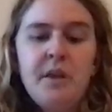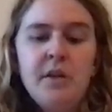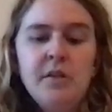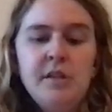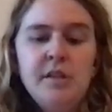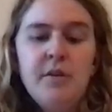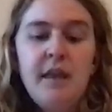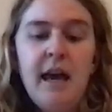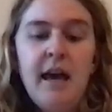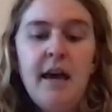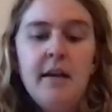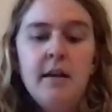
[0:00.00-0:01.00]
So
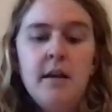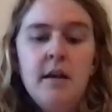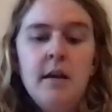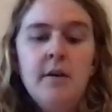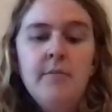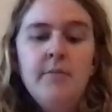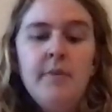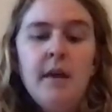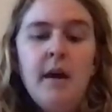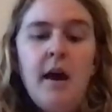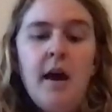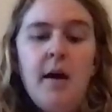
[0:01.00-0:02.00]
then
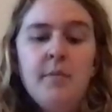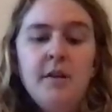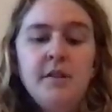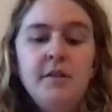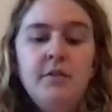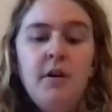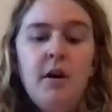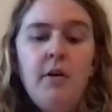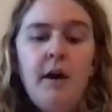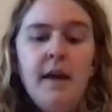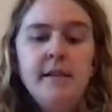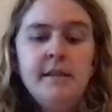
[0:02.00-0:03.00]

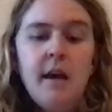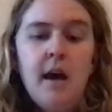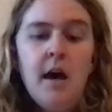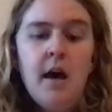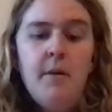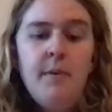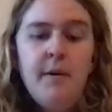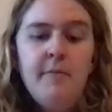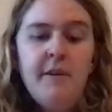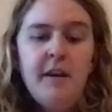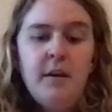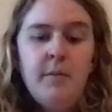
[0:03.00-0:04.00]
Natsuko ends up, I'm
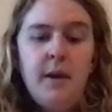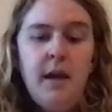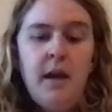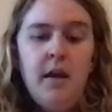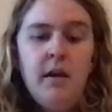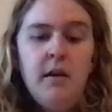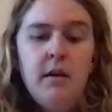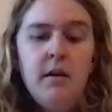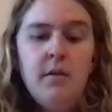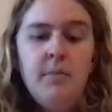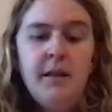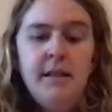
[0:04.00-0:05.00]
finding my
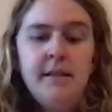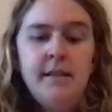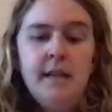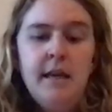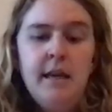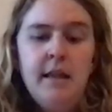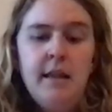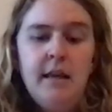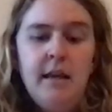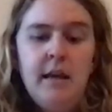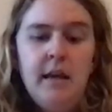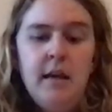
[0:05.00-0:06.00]
place in
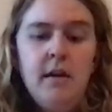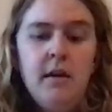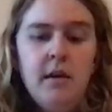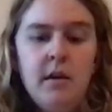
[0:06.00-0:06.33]
the,